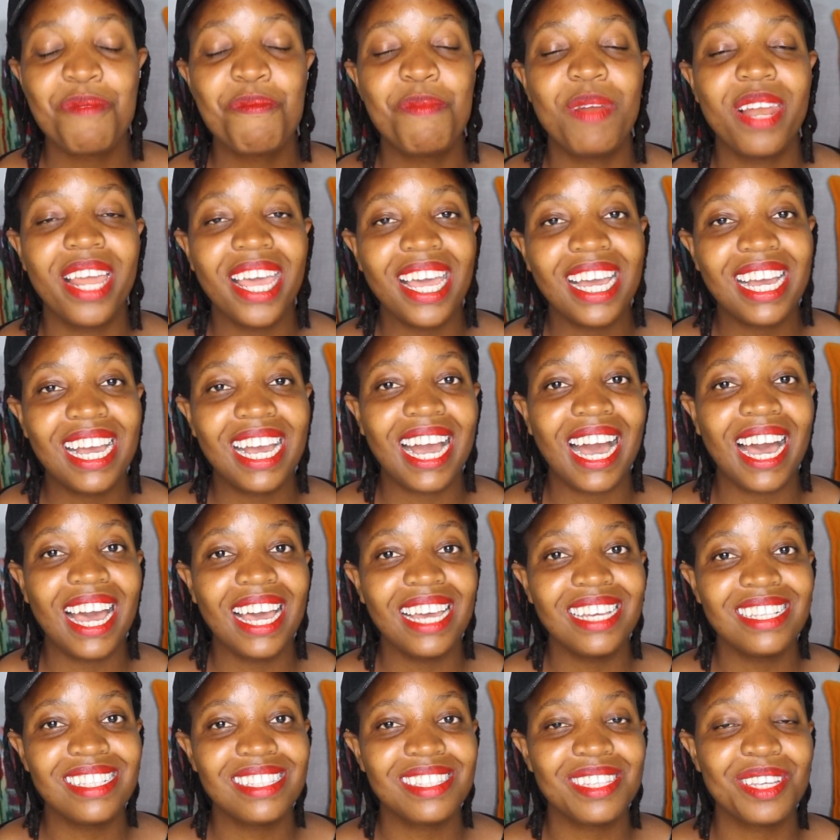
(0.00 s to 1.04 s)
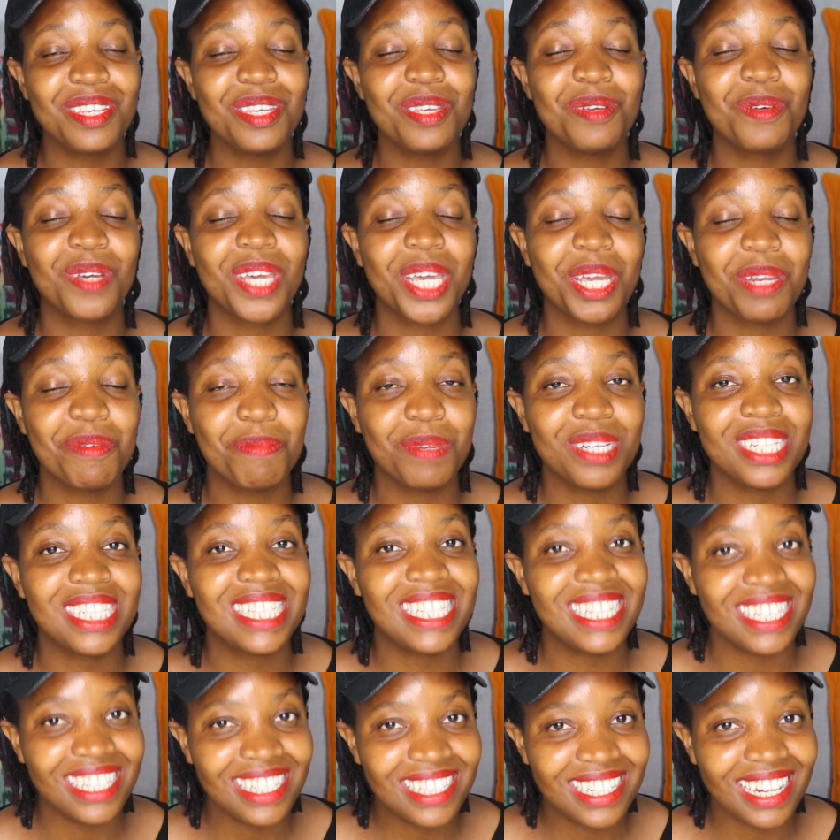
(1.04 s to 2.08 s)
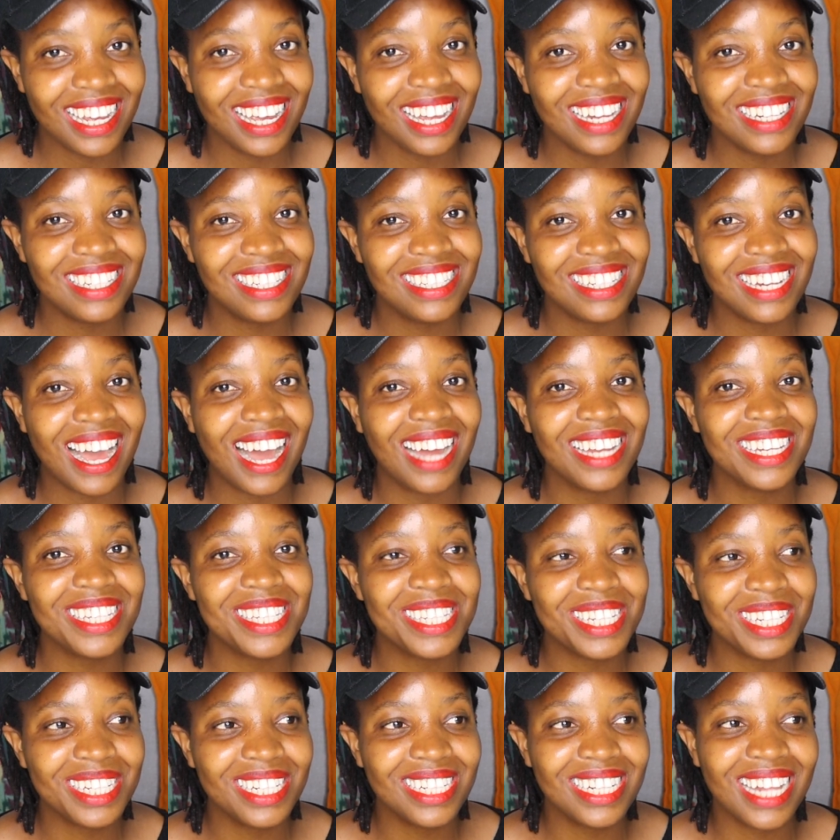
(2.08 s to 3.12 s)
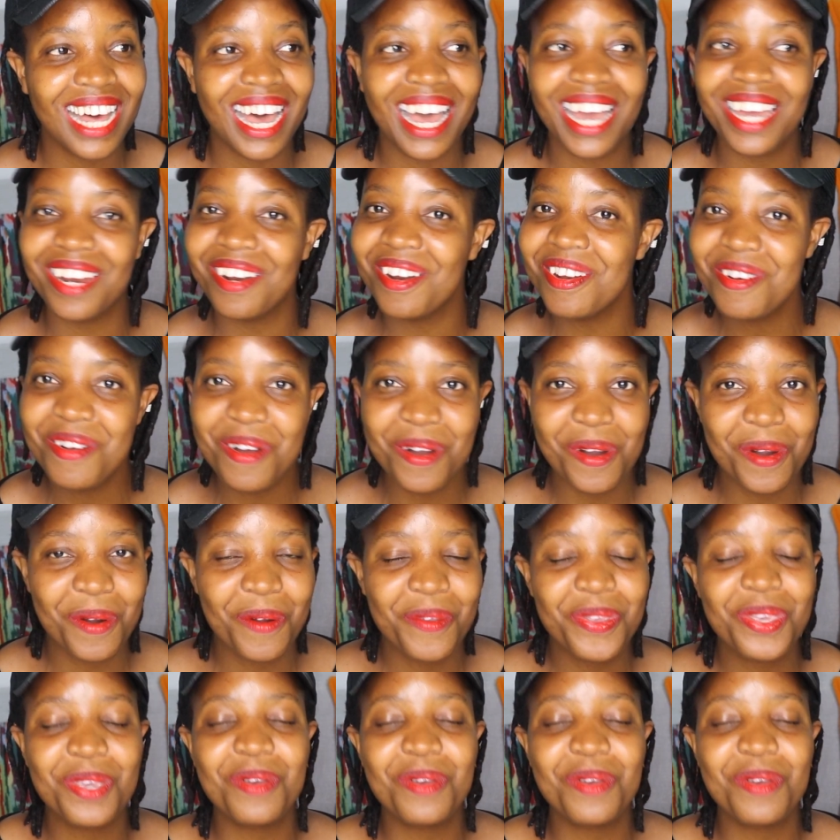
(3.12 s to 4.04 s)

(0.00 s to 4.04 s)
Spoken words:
Black guys, you can be cheated until, I don't know,